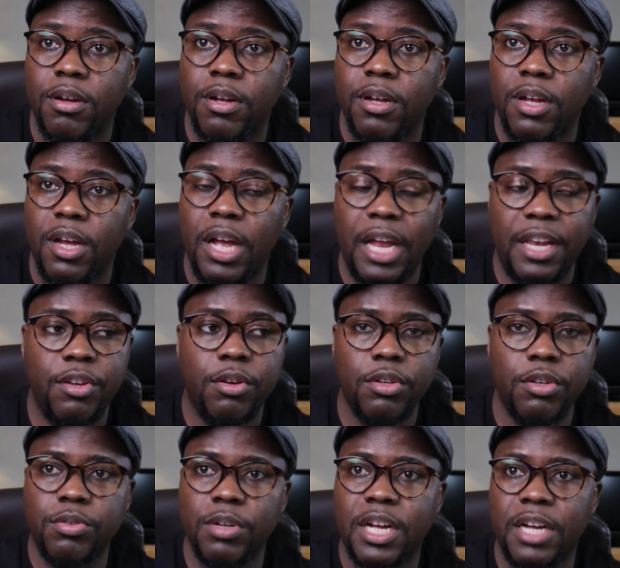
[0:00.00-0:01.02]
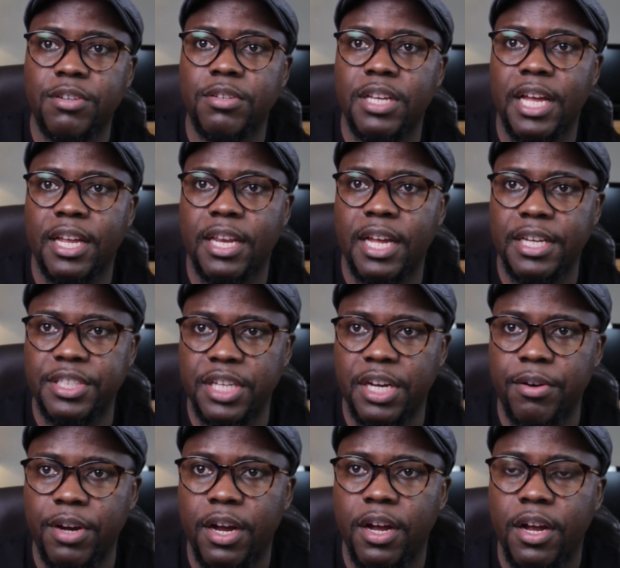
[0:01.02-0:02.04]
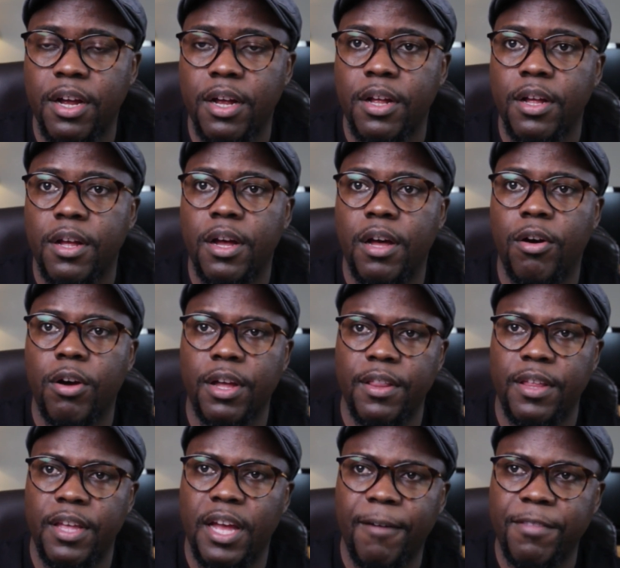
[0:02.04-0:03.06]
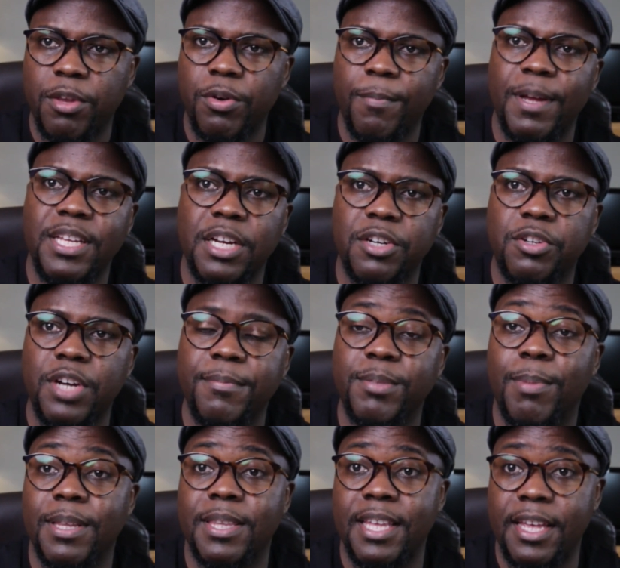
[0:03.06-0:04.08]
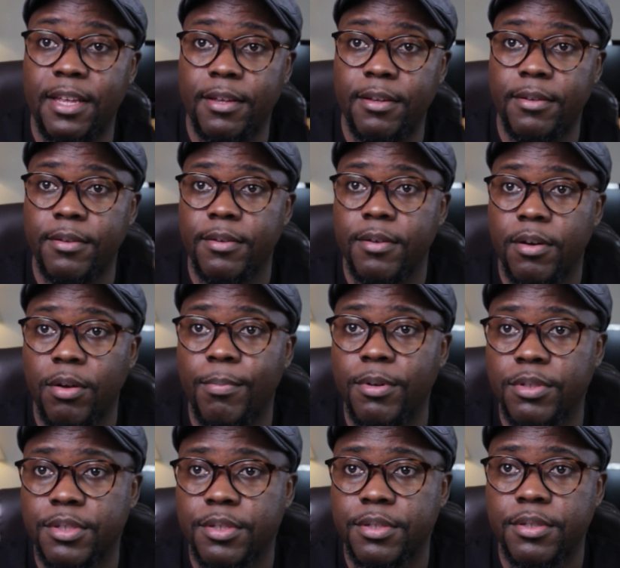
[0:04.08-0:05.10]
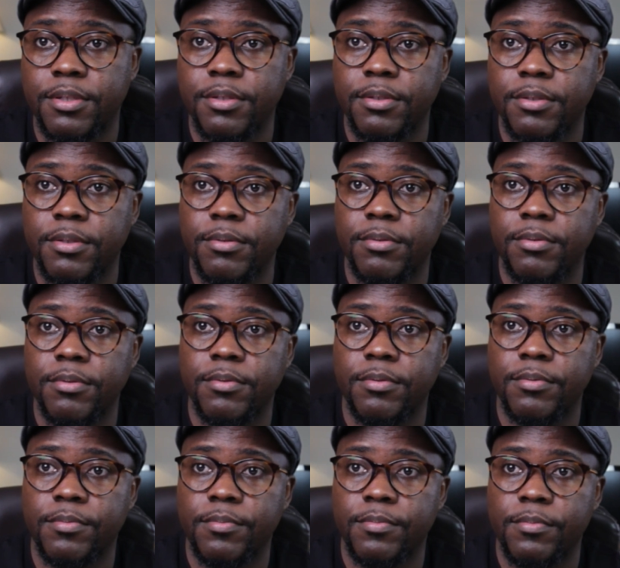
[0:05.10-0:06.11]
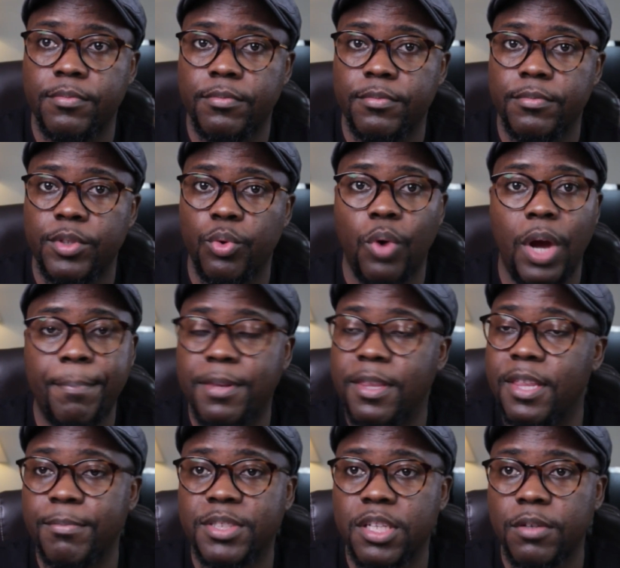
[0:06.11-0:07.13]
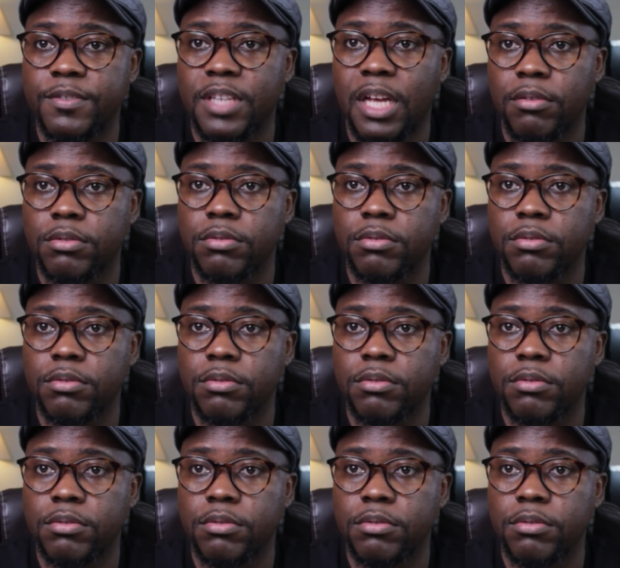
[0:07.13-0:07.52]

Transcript: And you go to a country like Nigeria, okay, they have 3 major tribes, but they almost wiped themselves out.